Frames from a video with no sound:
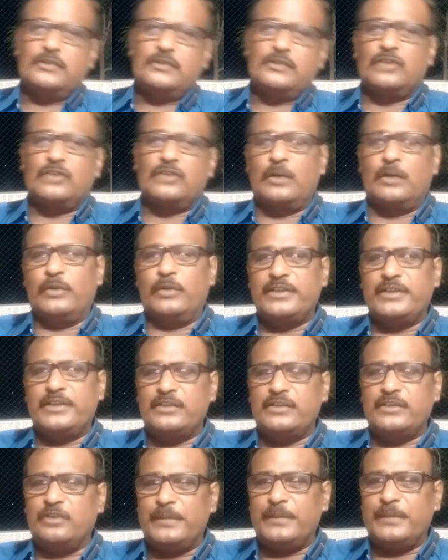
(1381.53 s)

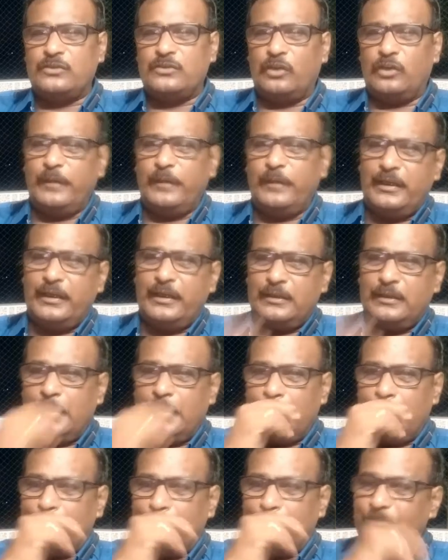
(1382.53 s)
wages of a servant
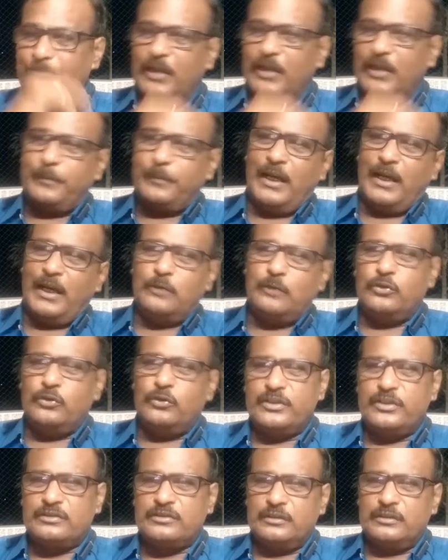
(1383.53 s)
prior to
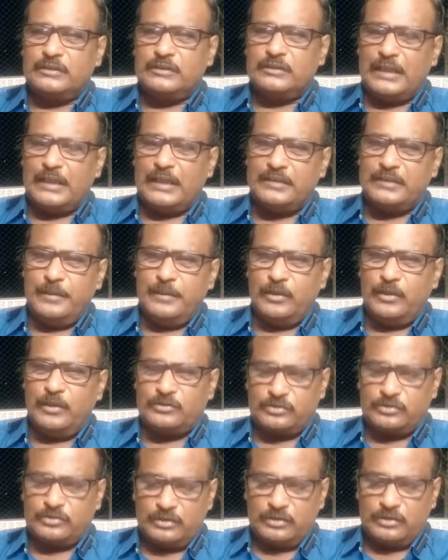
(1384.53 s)
his 3
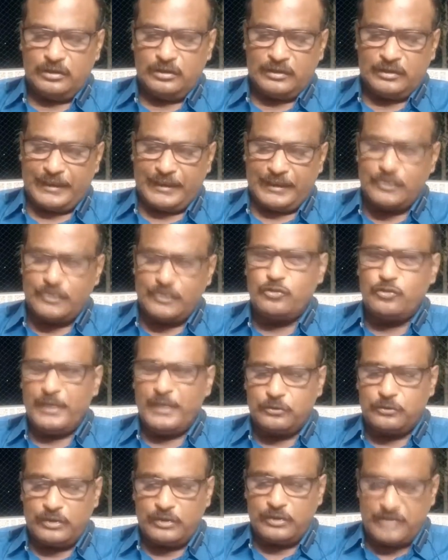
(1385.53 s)
months, that is to be
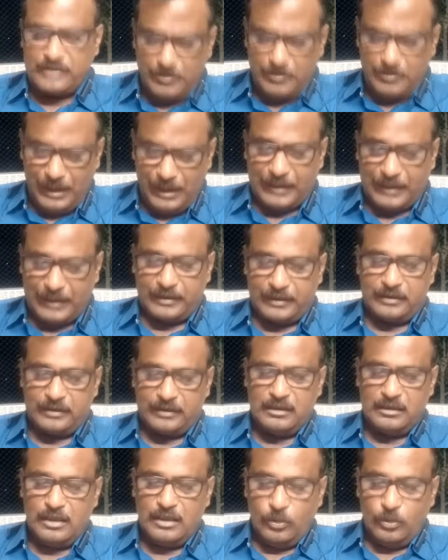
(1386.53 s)
excluded. Similarly,
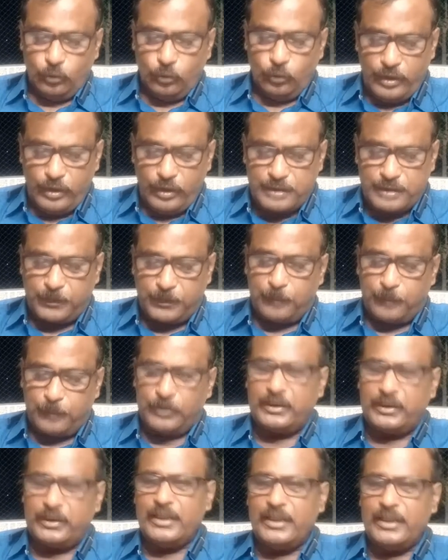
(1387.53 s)
which
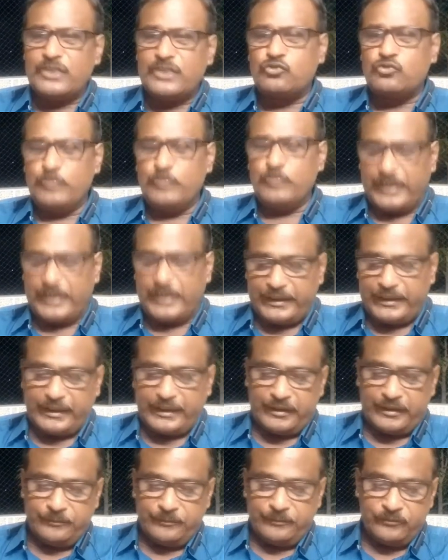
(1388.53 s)
property is to be herited?
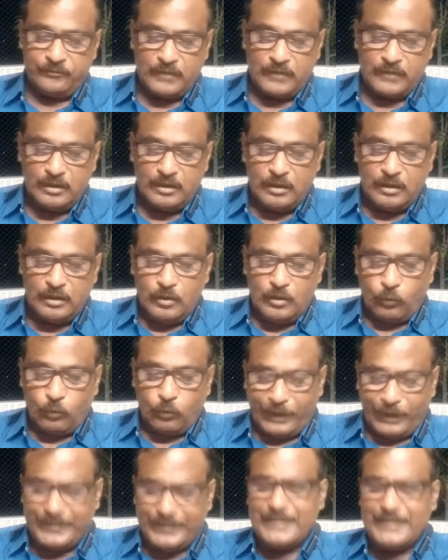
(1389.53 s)

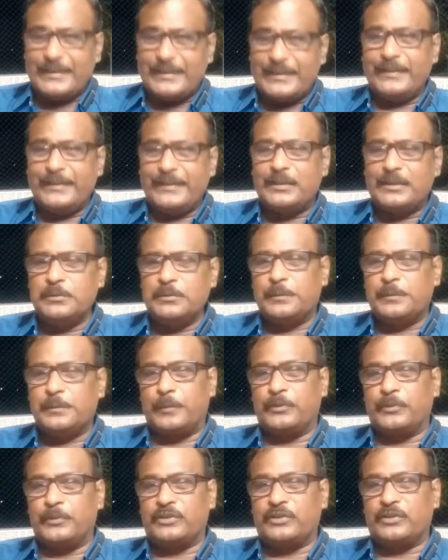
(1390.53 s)
What is heritable
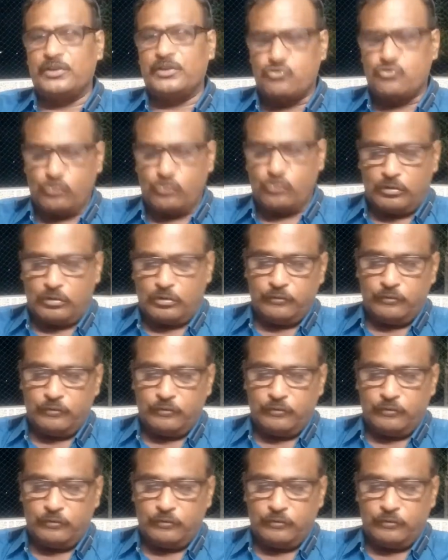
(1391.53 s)
property? You should know.